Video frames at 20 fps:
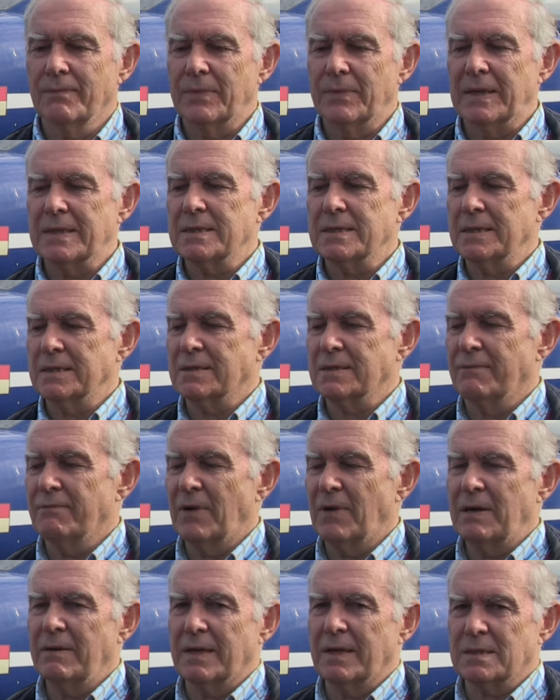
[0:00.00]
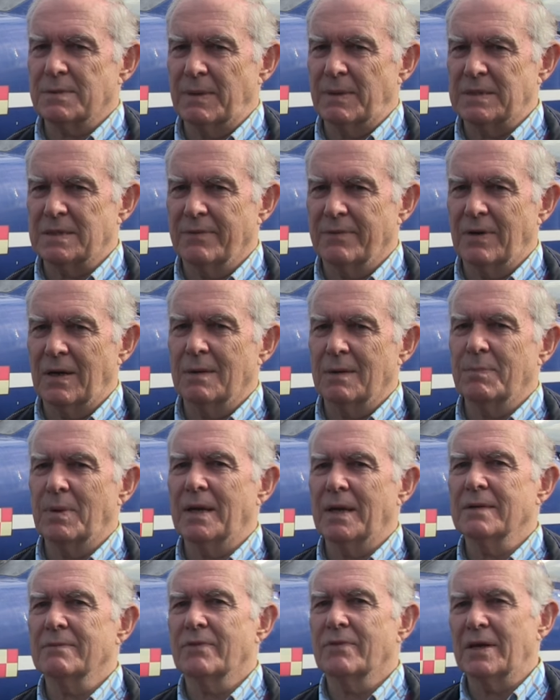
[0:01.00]
this is a very expensive
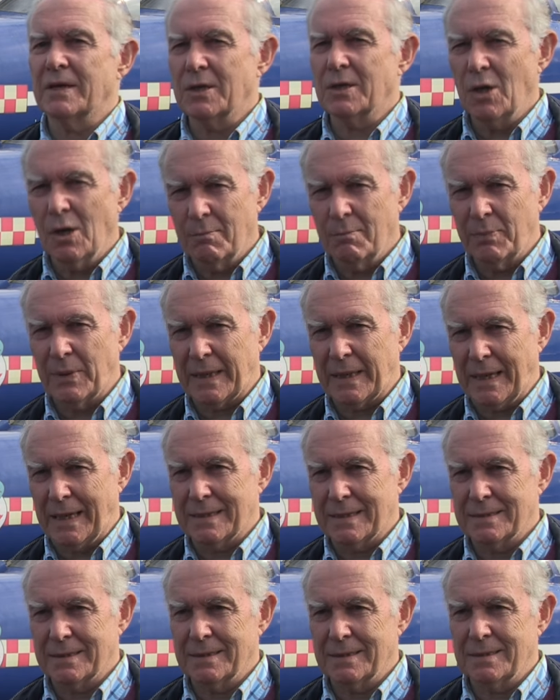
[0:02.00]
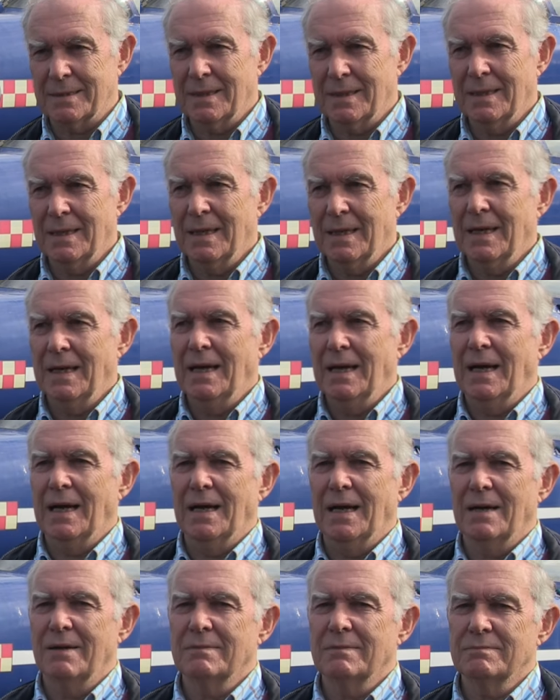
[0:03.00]
aeroplane, very complicated,
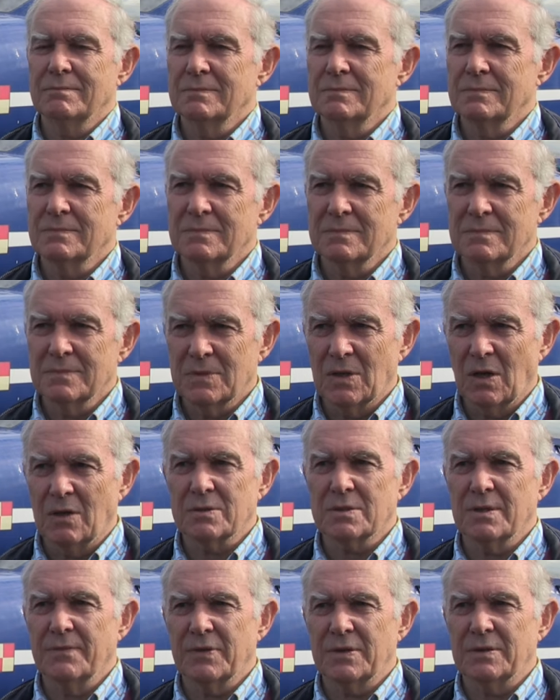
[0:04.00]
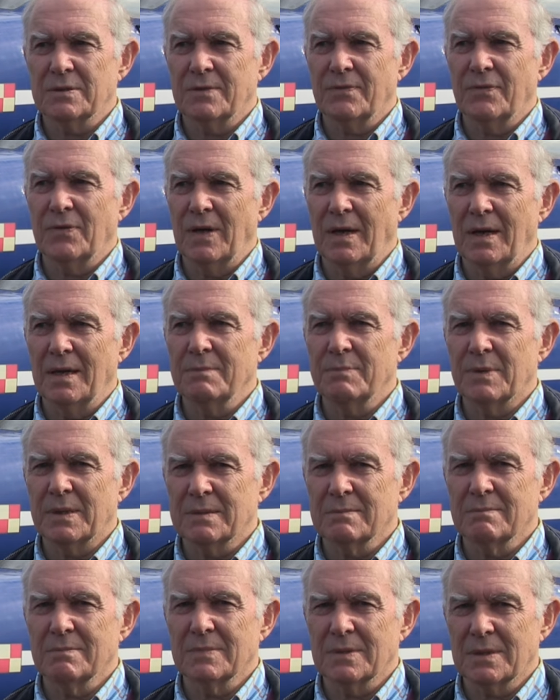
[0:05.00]
not difficult to fly, but
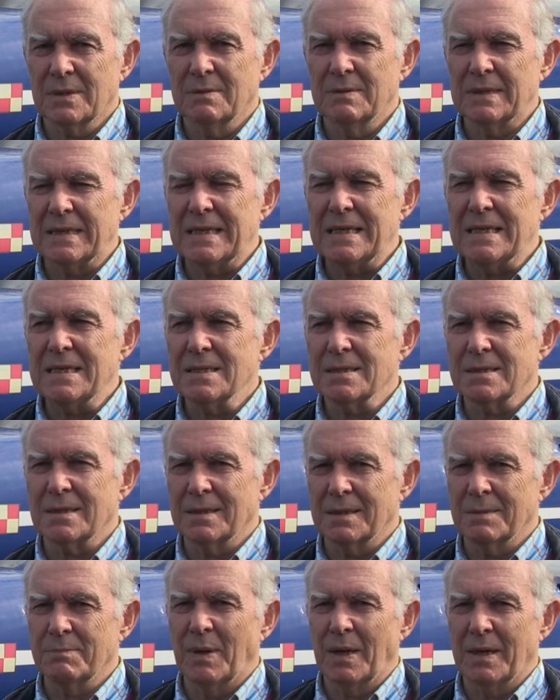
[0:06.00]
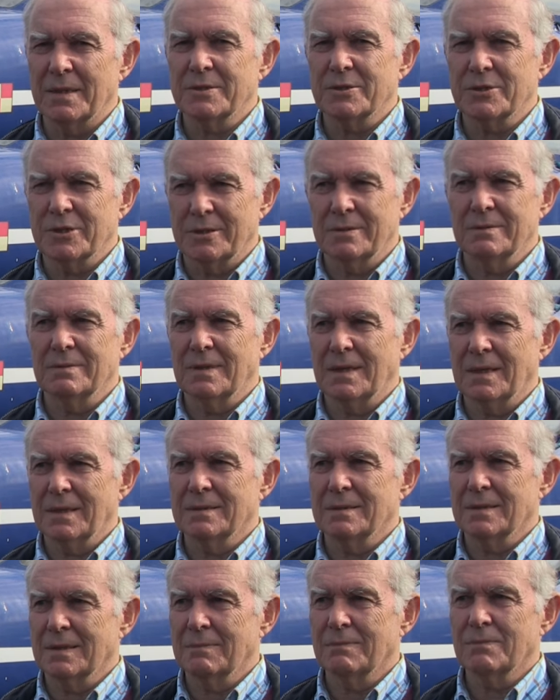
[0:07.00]
could easily bite you,
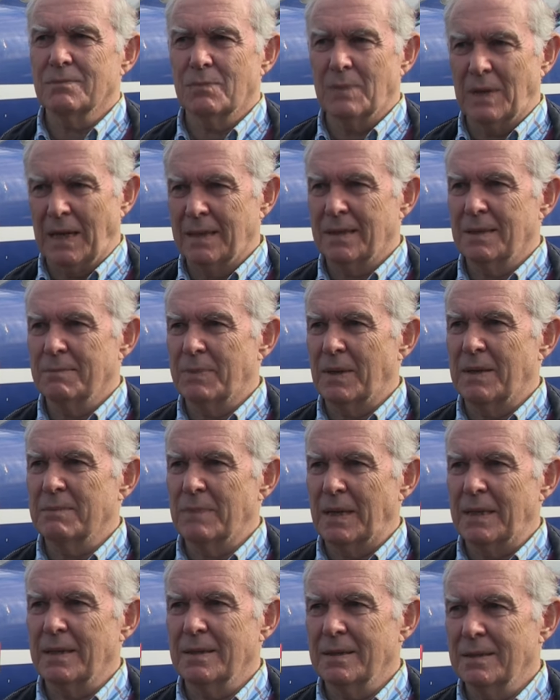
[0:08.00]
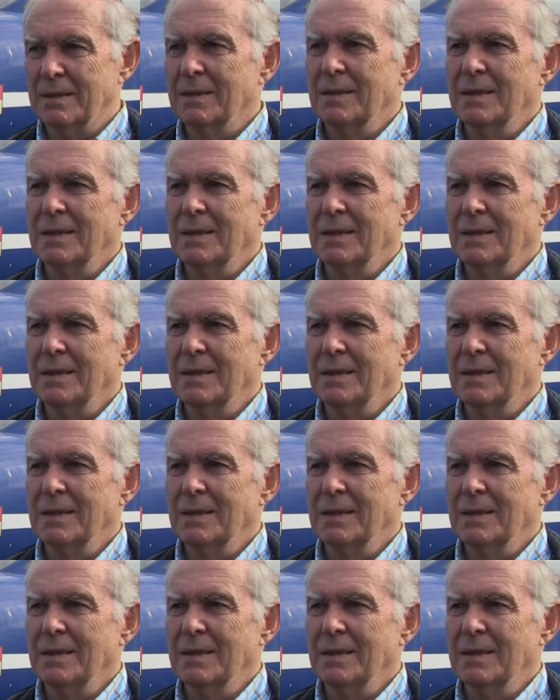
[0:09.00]
and it bit many.